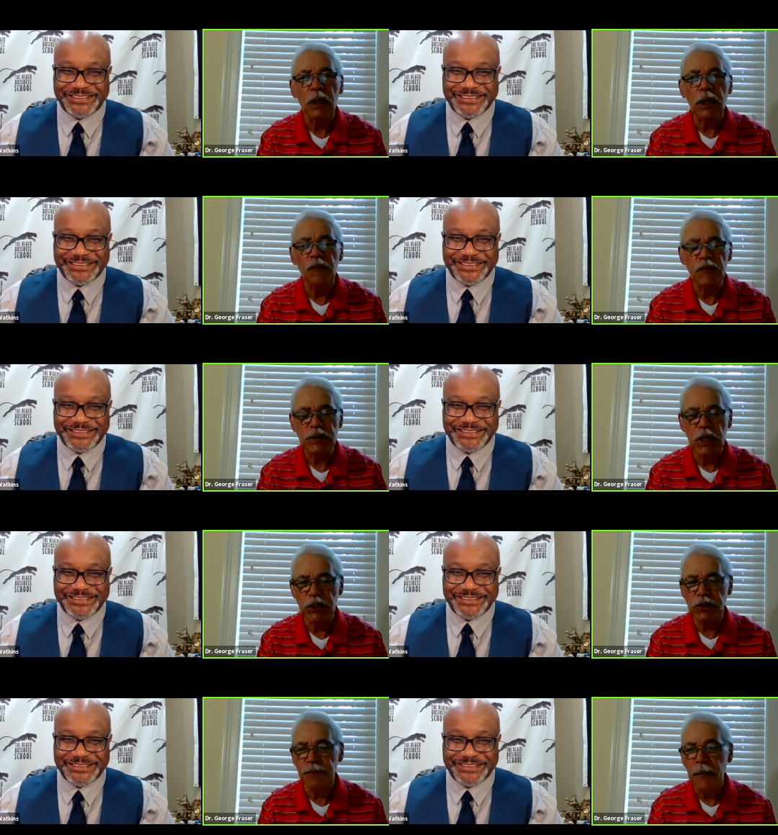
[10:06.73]

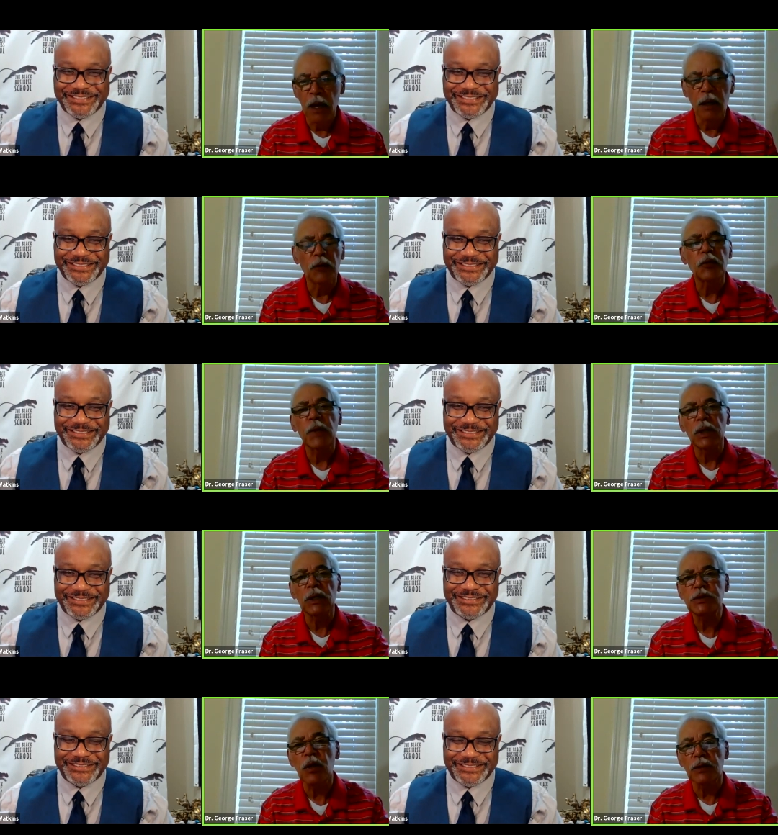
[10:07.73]
Speaker 1: conversation and
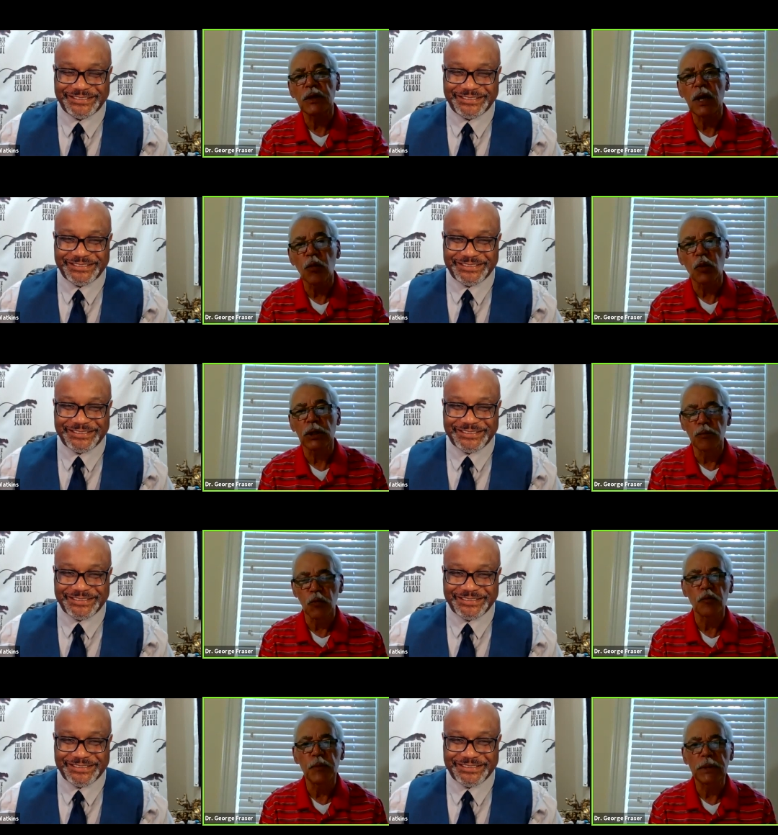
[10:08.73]
ultimately started the networking
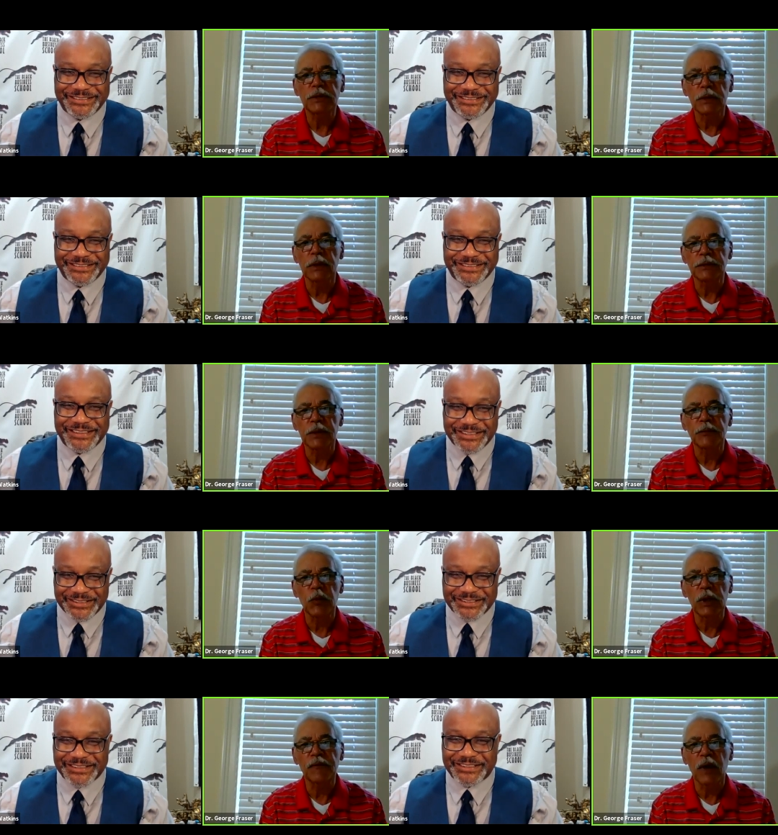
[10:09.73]
movement some
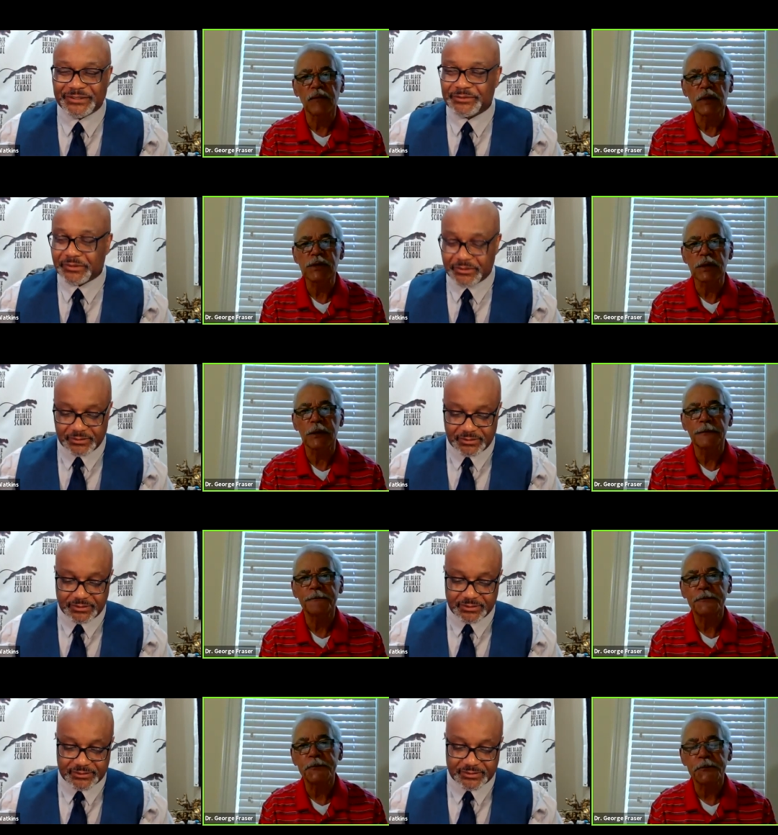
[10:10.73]
25 years ago.
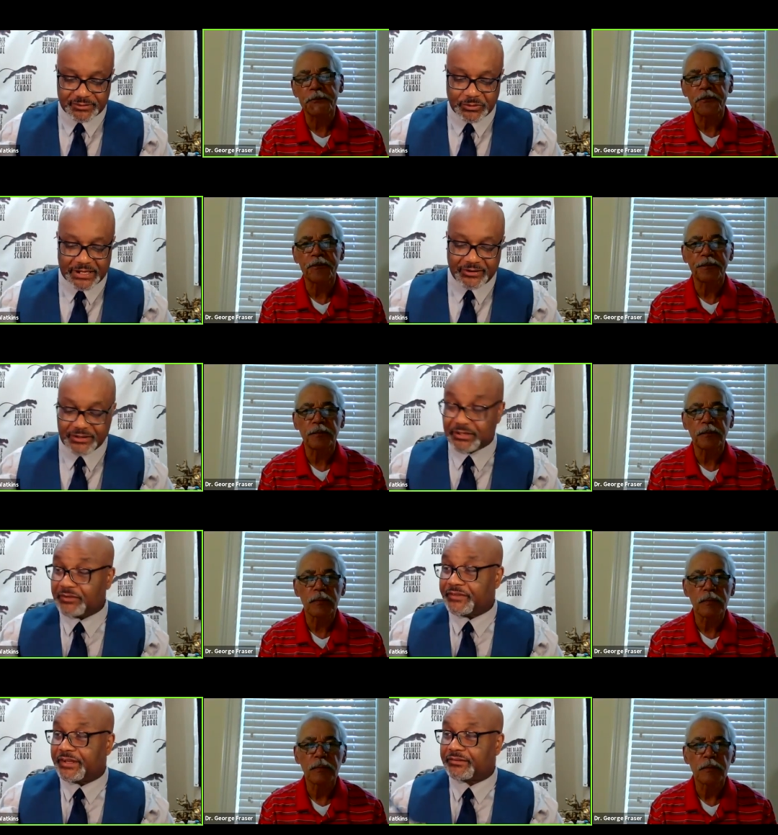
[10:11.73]
Speaker 2: Wow, I love
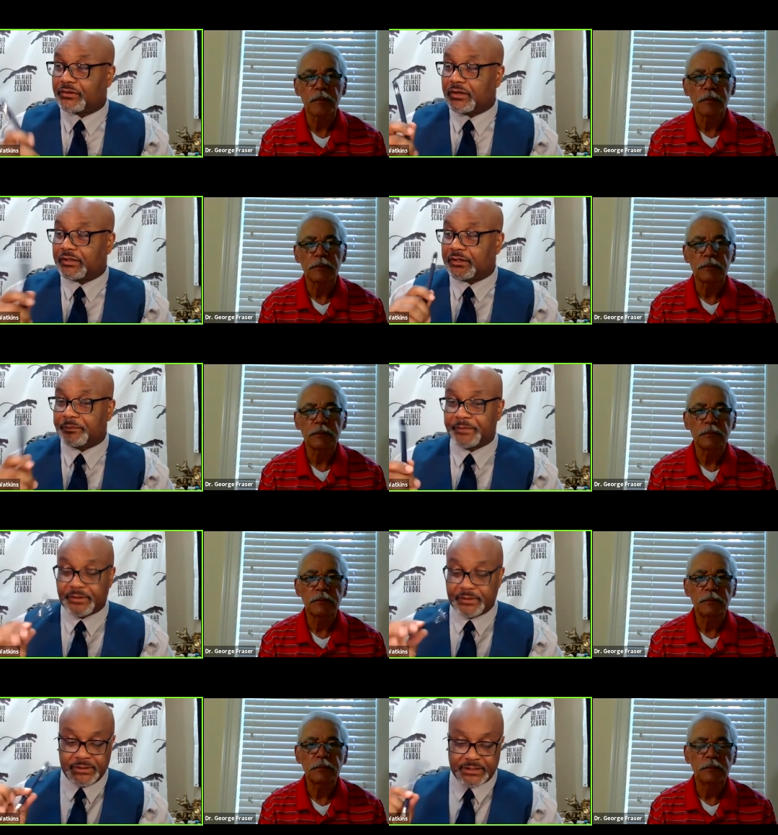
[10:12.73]
that. So,
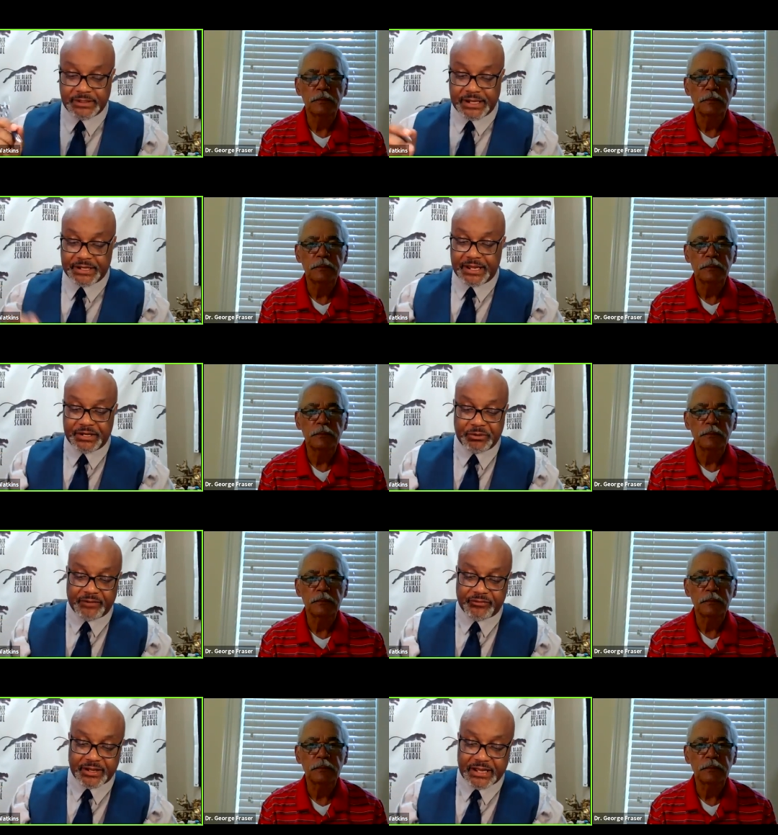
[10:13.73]
and I know I've
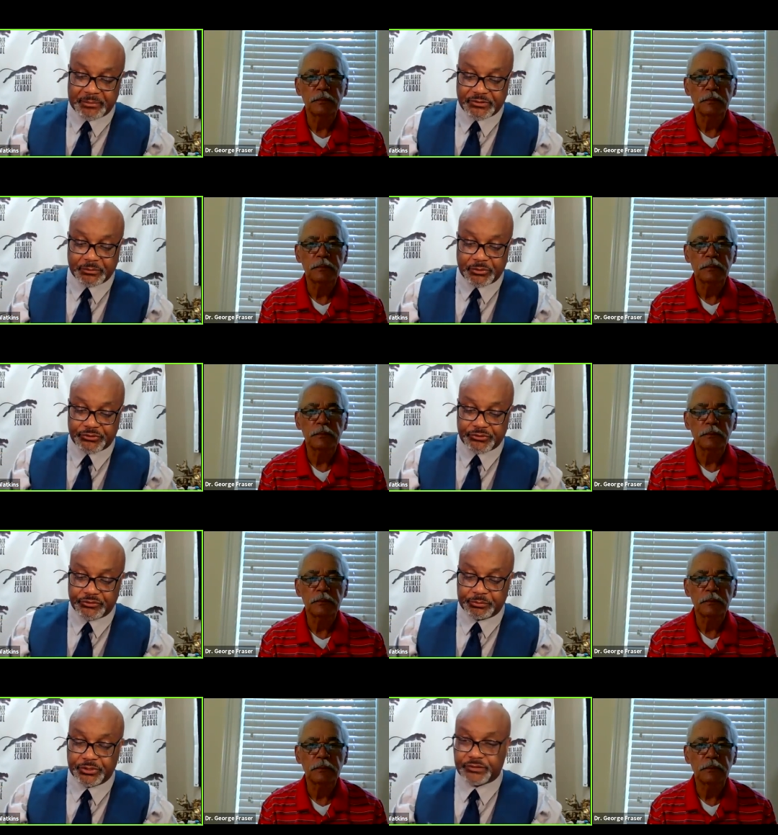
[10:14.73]
got copies of both of those
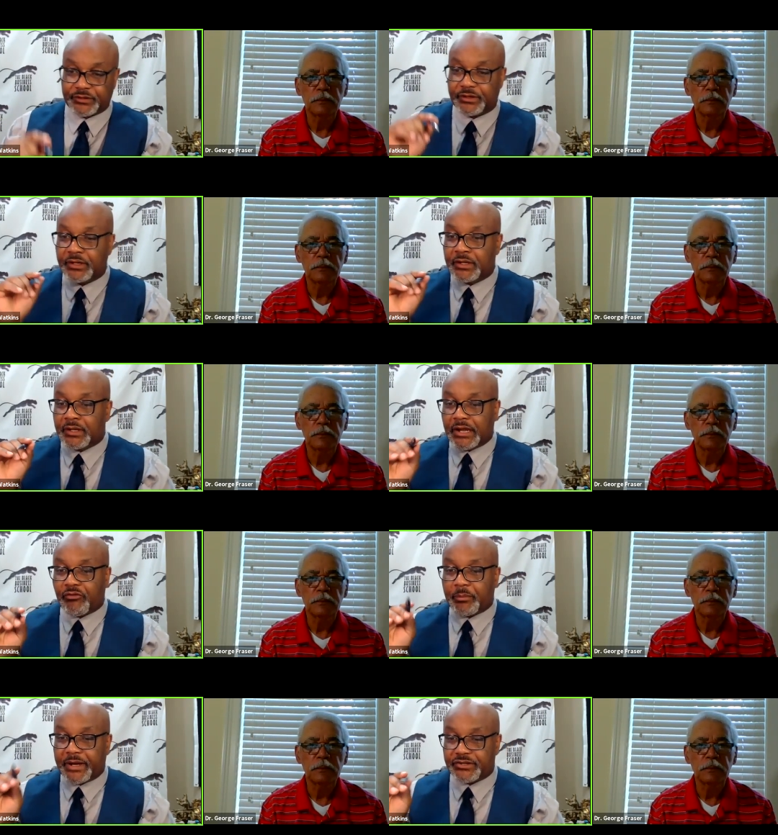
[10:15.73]
books, and
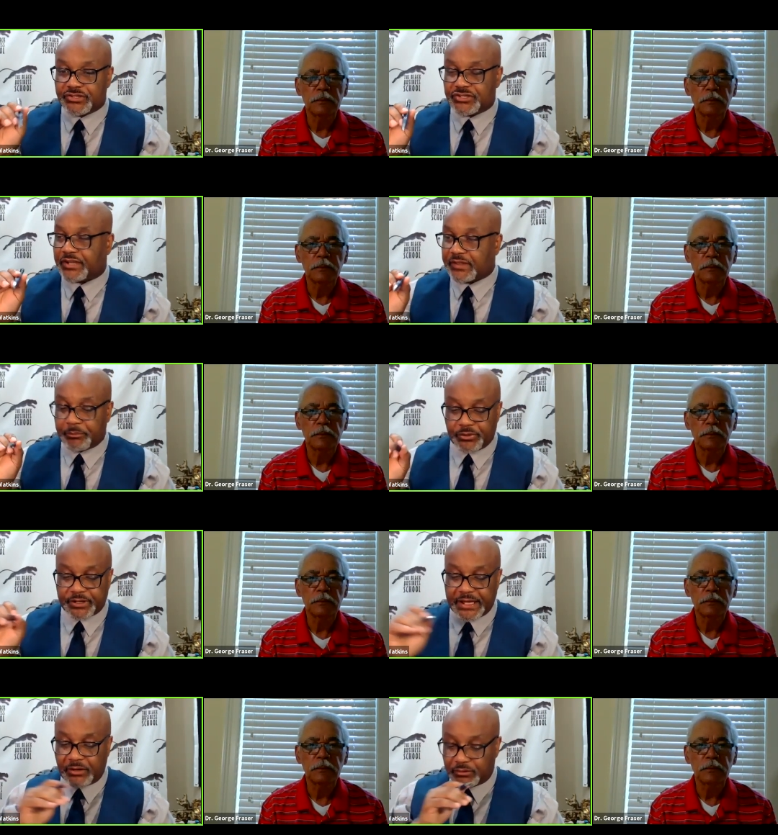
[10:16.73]
everybody should check that book
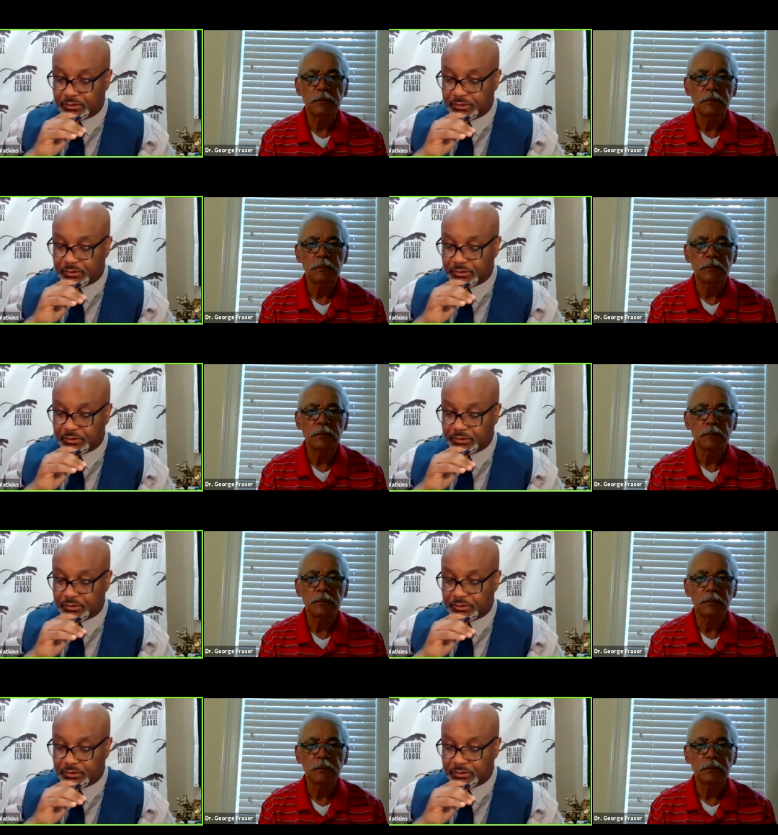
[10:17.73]
out.